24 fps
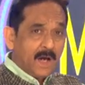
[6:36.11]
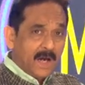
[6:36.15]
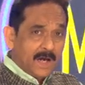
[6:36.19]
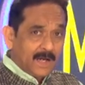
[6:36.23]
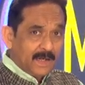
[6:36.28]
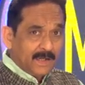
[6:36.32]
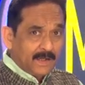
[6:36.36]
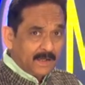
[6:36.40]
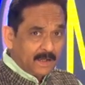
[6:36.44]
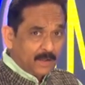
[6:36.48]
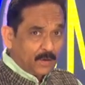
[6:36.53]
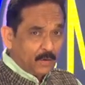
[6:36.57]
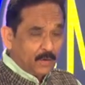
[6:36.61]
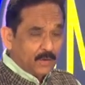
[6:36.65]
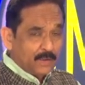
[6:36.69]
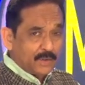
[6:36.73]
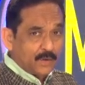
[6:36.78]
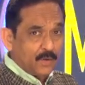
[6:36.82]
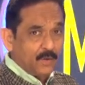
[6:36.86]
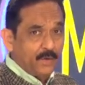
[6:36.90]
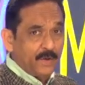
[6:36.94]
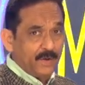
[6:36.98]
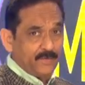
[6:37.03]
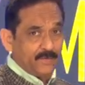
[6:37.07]
Earlier
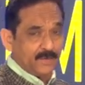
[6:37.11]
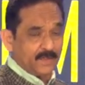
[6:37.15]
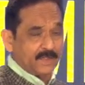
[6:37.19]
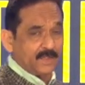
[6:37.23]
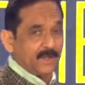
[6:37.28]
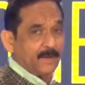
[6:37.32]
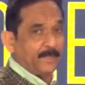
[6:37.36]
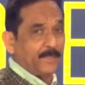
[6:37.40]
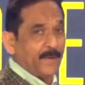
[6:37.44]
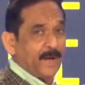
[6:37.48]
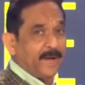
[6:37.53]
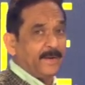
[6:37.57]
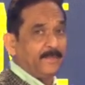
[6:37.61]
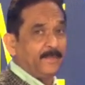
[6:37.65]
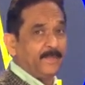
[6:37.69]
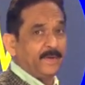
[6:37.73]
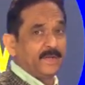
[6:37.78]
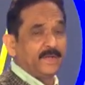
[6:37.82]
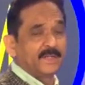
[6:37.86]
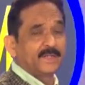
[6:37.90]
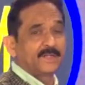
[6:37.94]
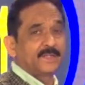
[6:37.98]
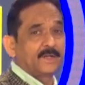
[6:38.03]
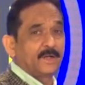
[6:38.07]
also he was the Prime
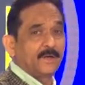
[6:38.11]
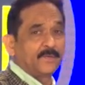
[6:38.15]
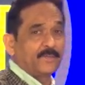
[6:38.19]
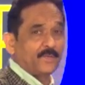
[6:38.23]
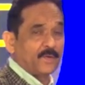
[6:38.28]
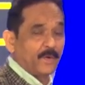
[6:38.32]
Minister